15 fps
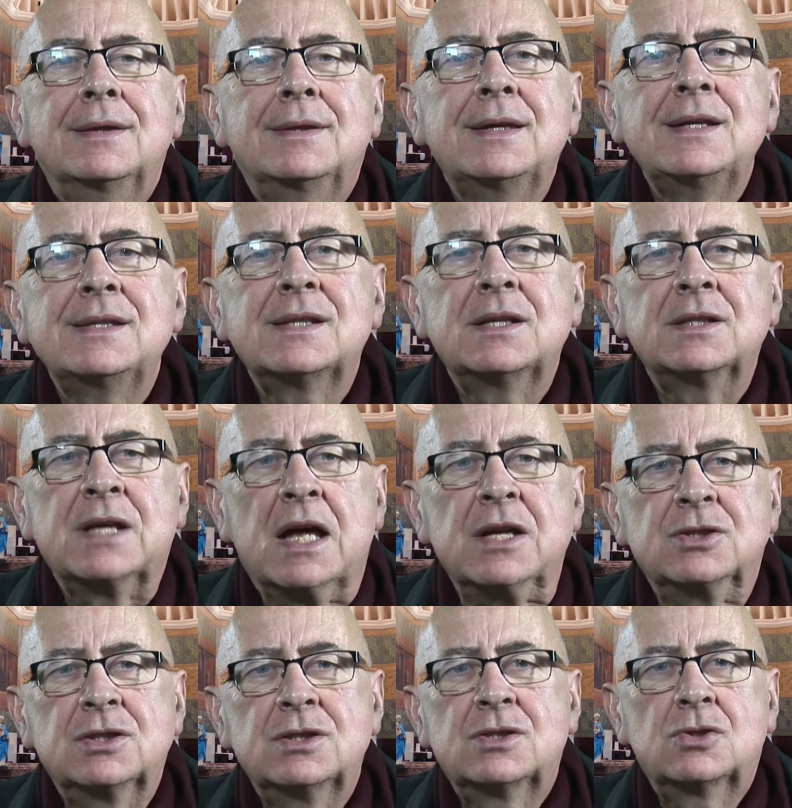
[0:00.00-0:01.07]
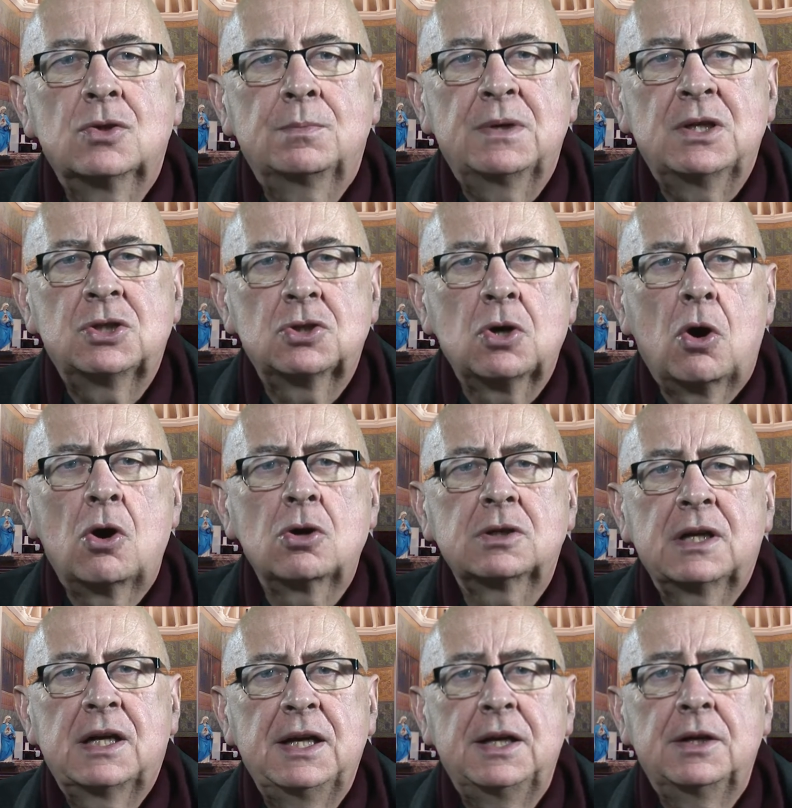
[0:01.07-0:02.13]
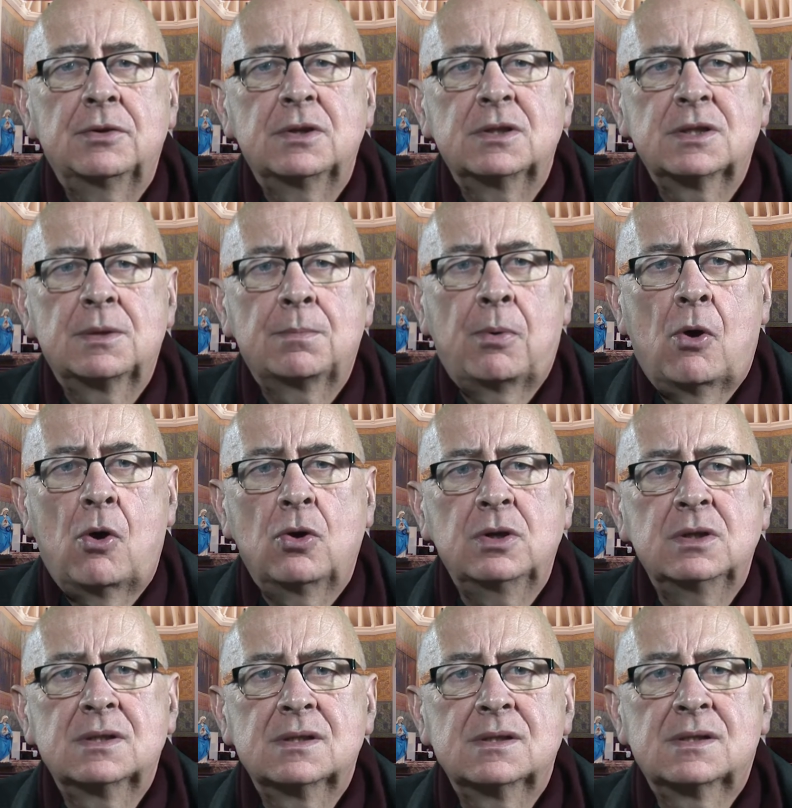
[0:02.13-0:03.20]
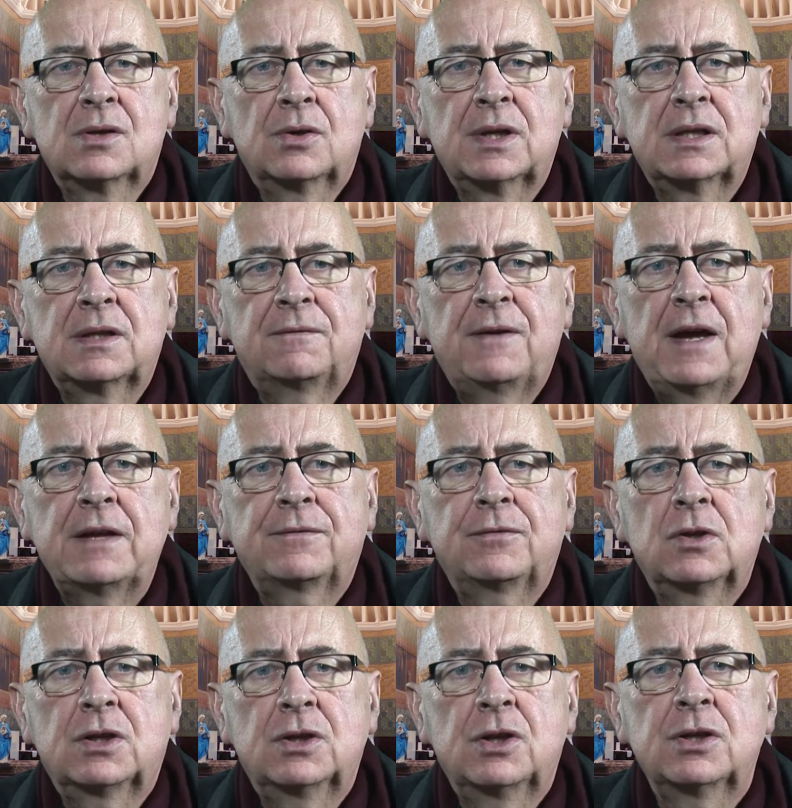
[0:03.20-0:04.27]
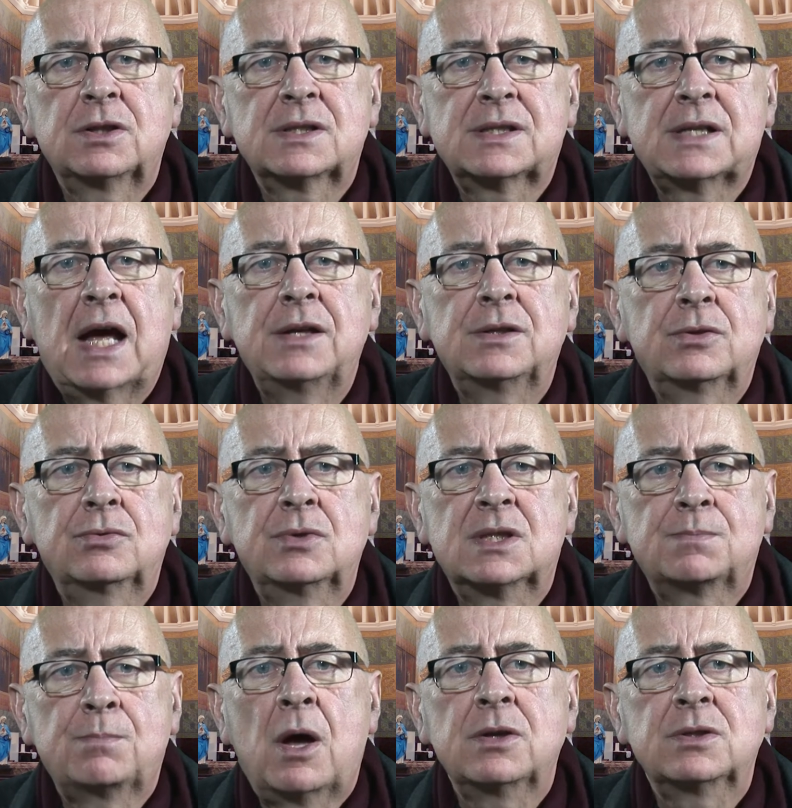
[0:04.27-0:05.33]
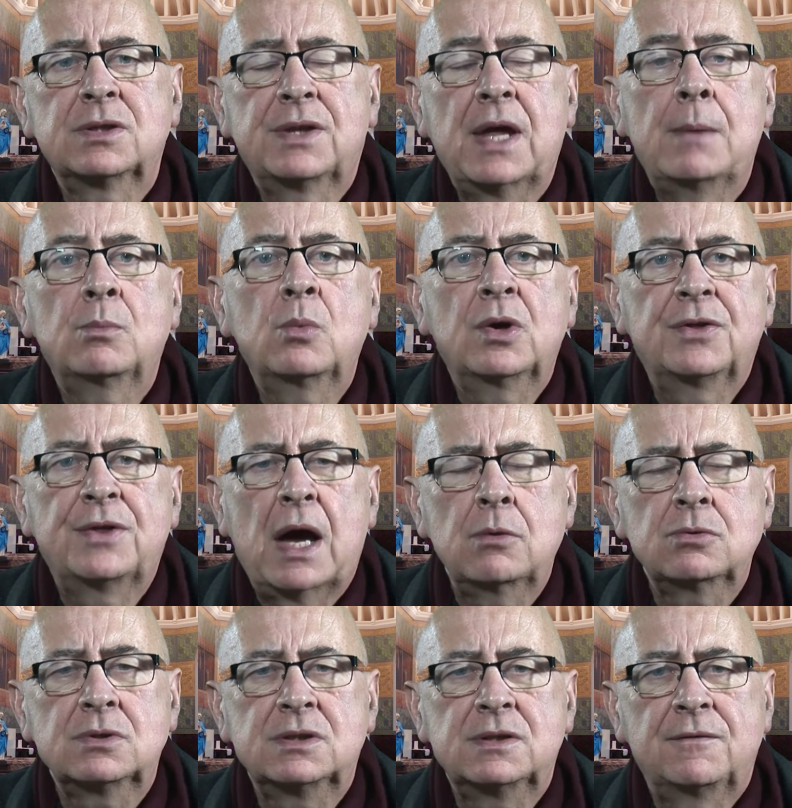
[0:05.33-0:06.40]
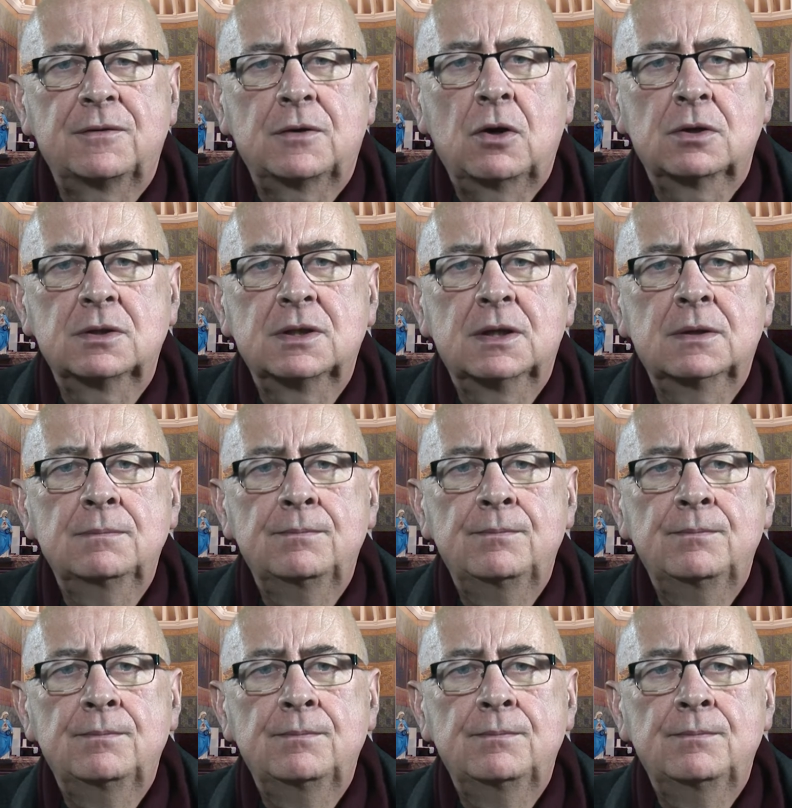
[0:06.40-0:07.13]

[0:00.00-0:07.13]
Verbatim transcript: These intentions should be short, clear, and to the point, so that the faithful can understand and respond to them without difficulty